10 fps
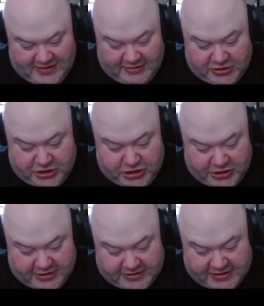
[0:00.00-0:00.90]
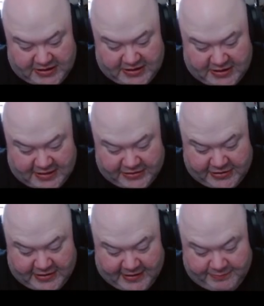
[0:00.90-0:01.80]
They're just not
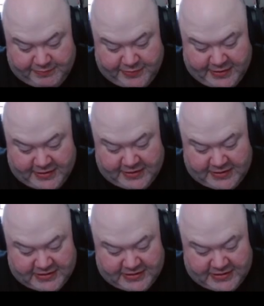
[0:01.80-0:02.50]
that big.